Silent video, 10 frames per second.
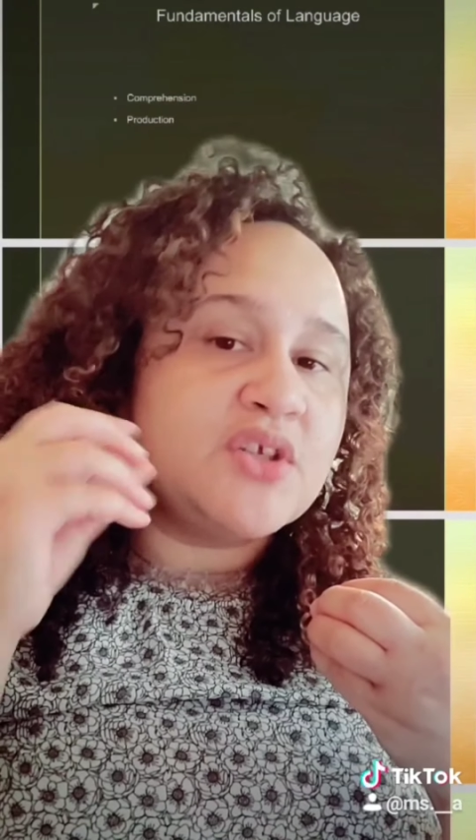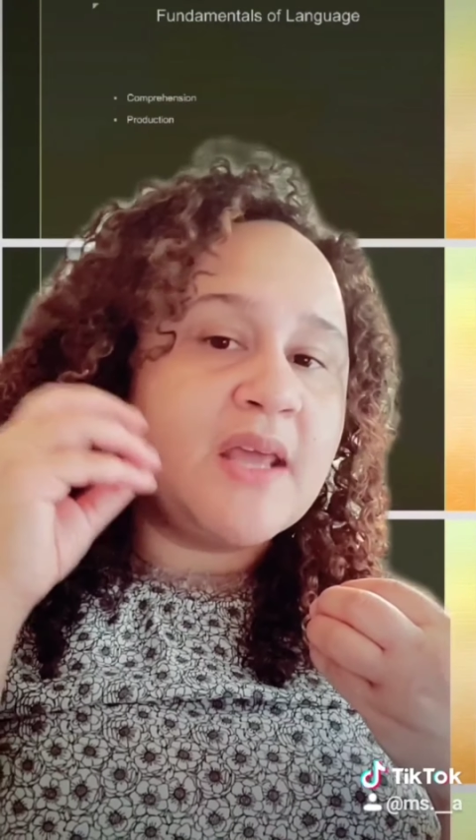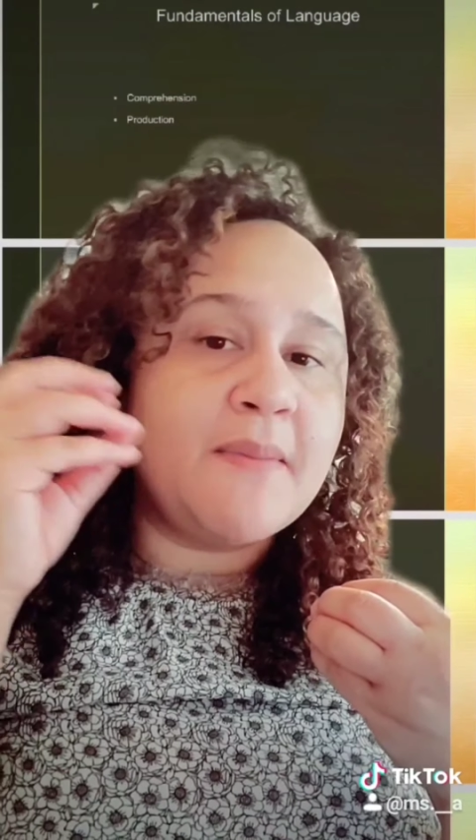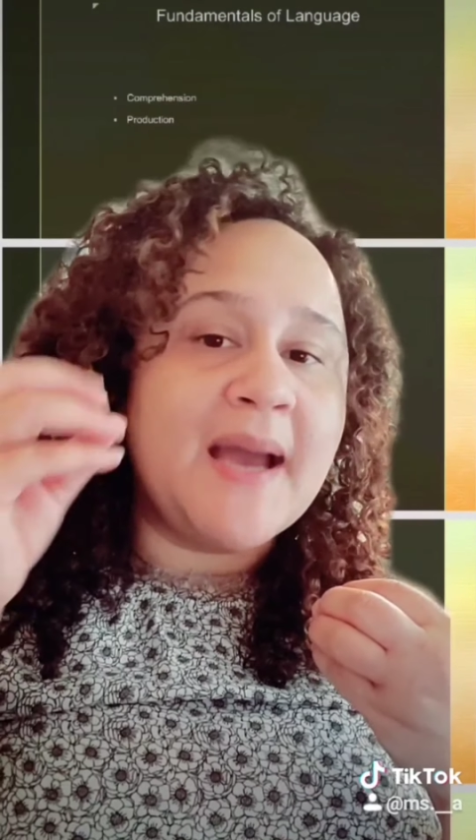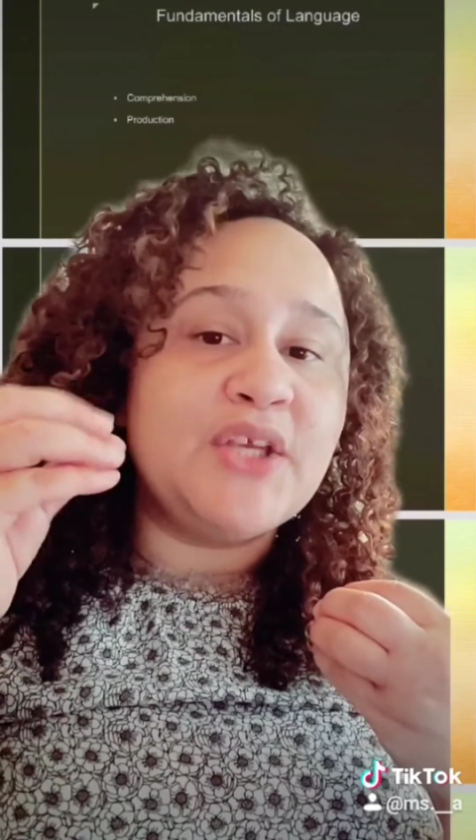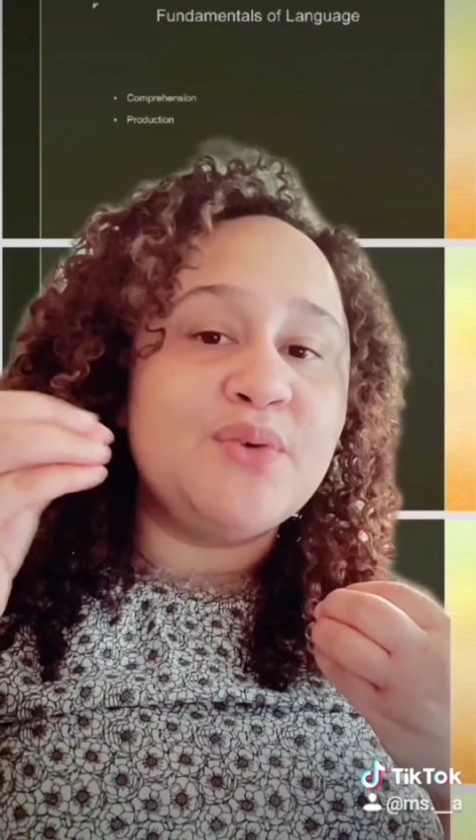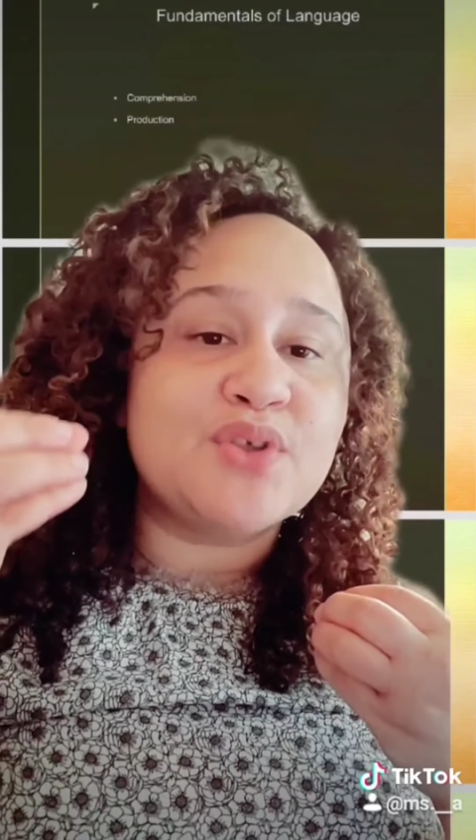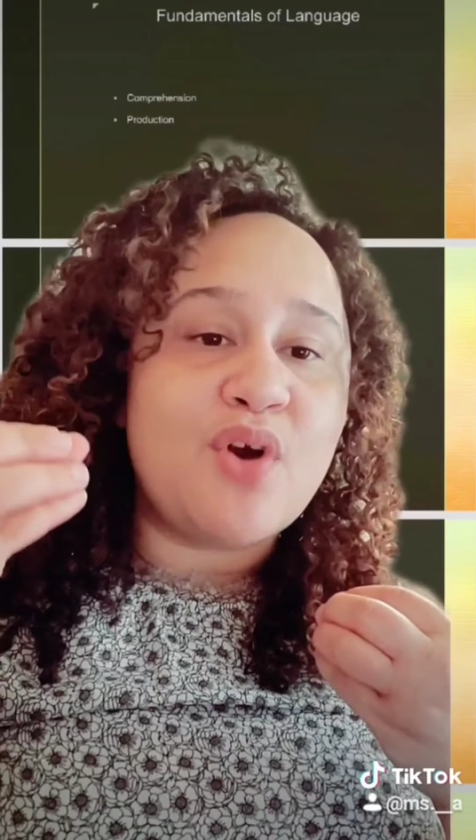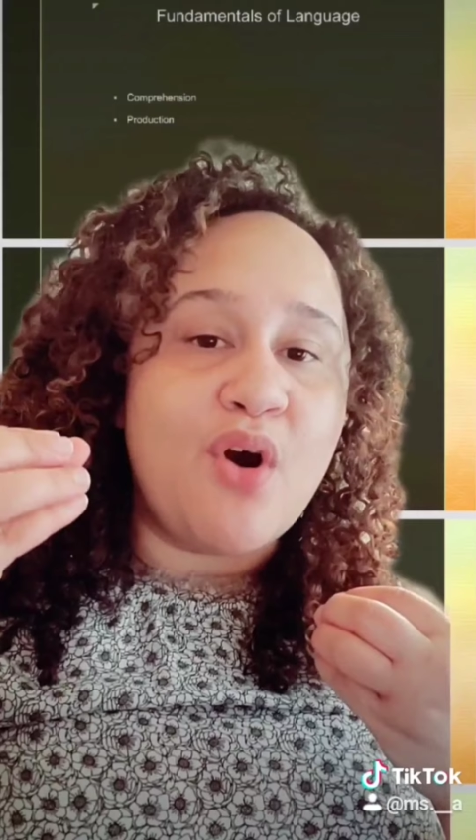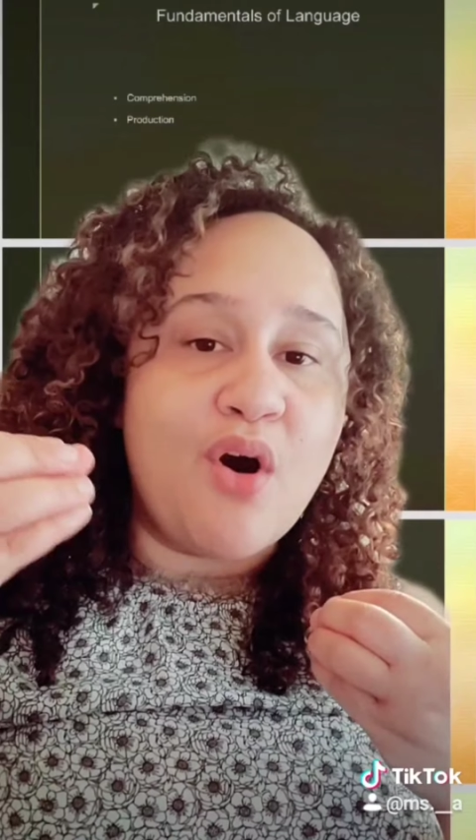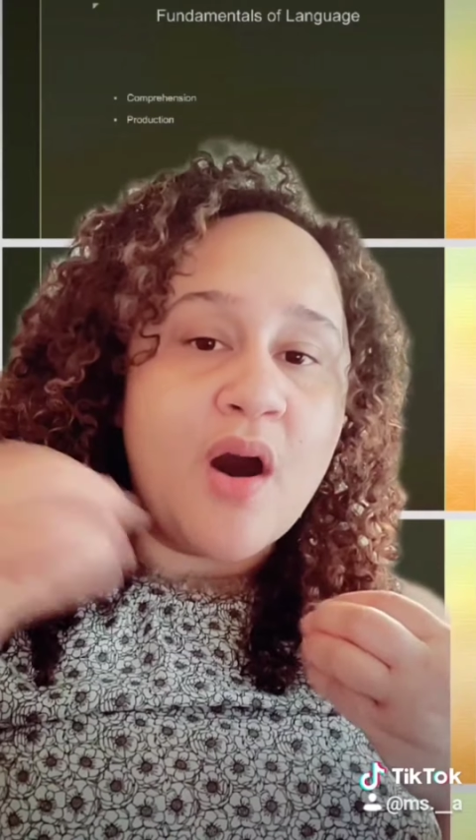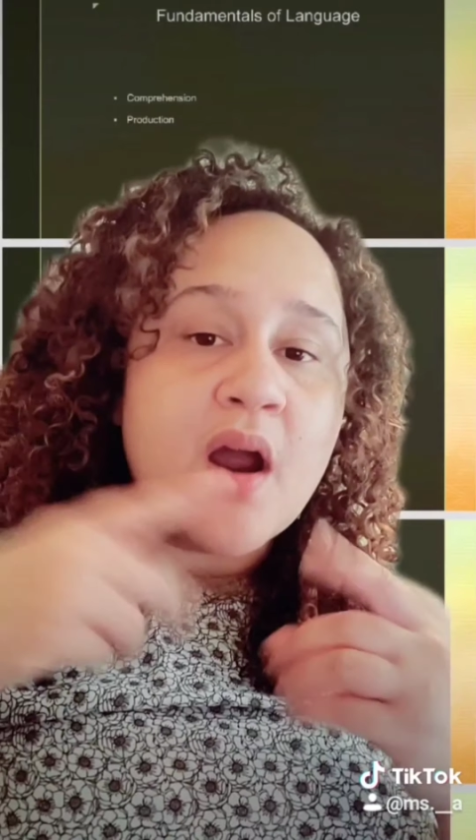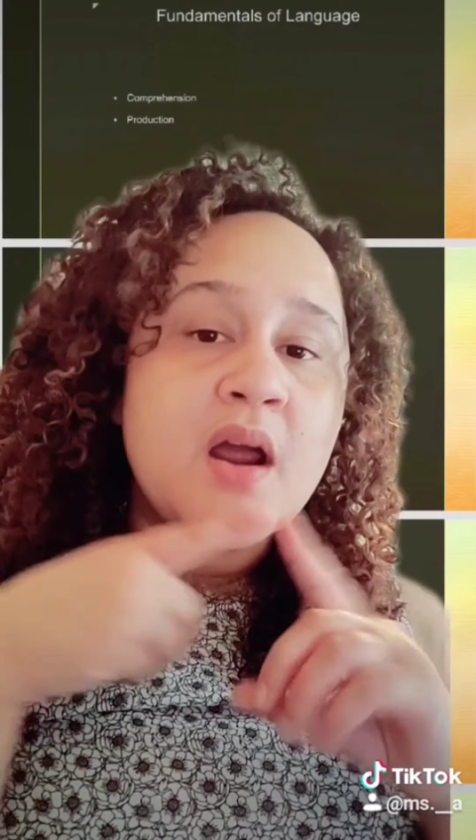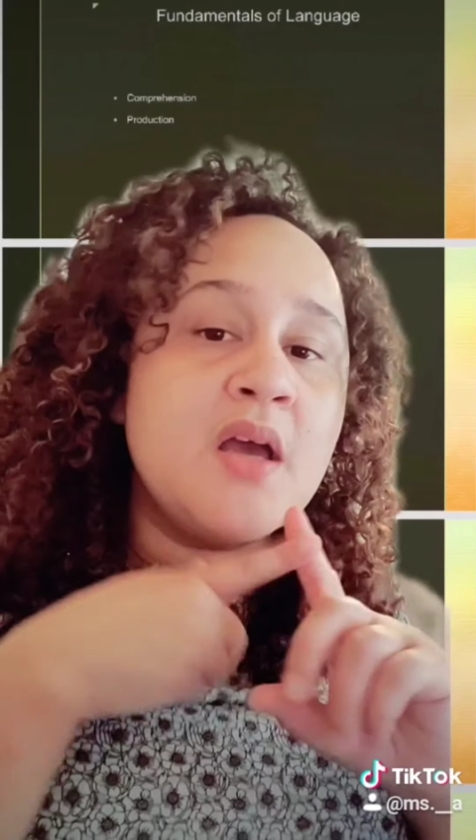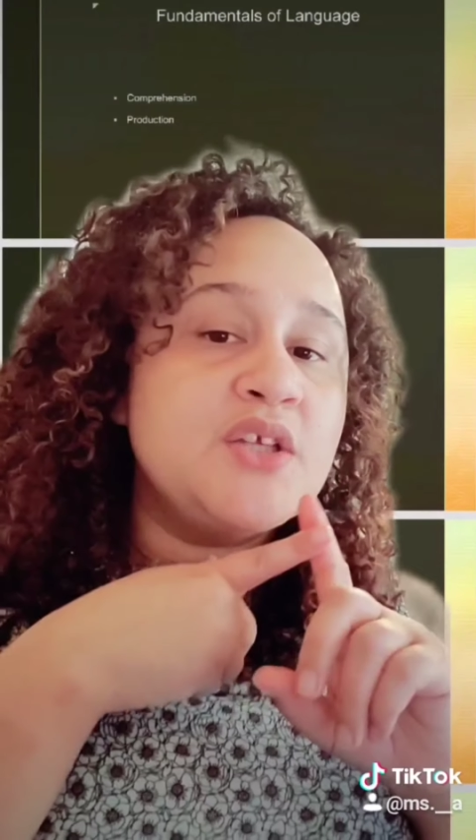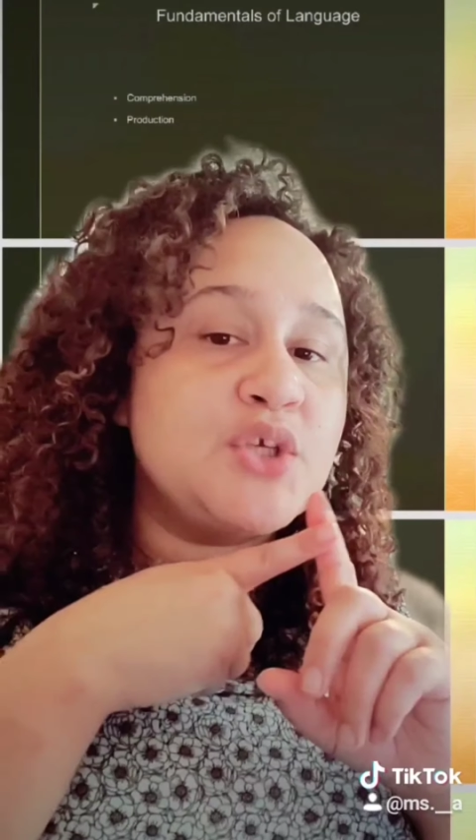So they might use car